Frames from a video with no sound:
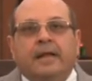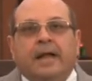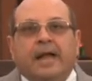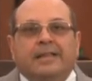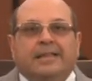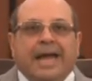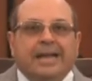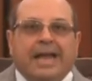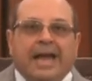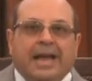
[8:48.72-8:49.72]
I. And that
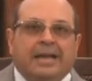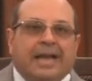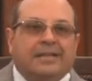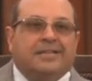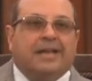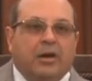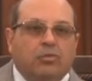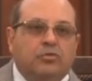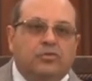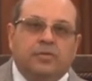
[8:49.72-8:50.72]
had as
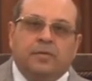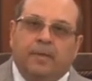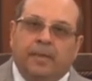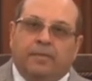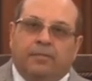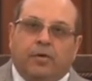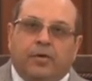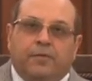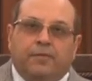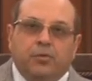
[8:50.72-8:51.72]
grounds for
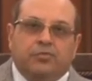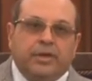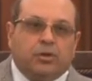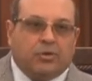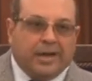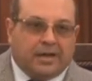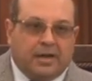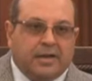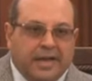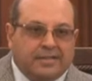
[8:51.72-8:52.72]
refusing to
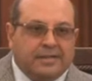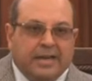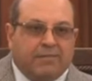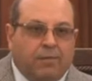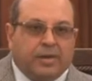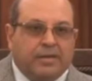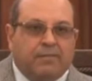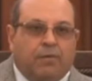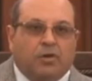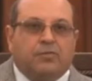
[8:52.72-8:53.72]
recognize and
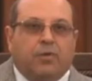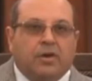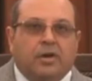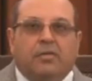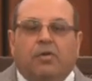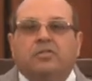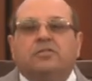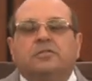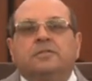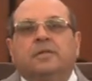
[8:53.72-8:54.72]
enforce foreign awards
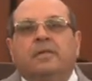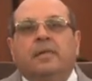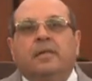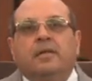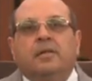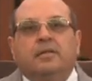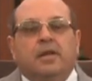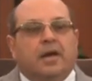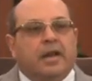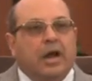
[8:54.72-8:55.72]
the
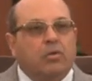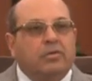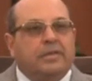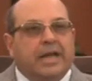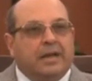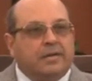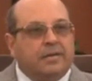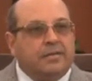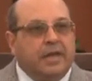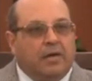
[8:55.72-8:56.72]
ground that
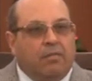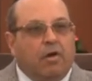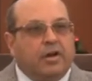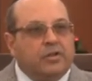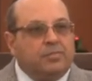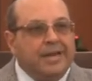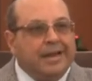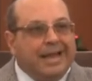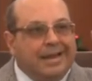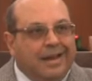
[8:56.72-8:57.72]
the award has been
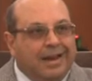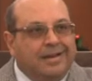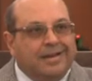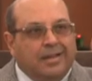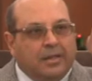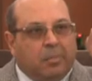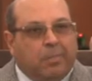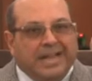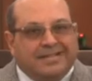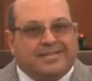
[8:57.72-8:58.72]
annulled in the
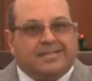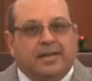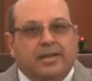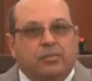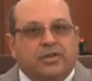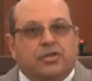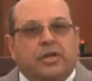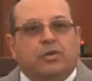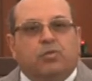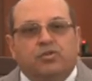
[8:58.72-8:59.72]
place in which
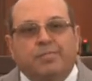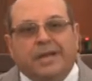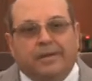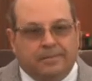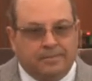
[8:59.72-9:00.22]
it was made.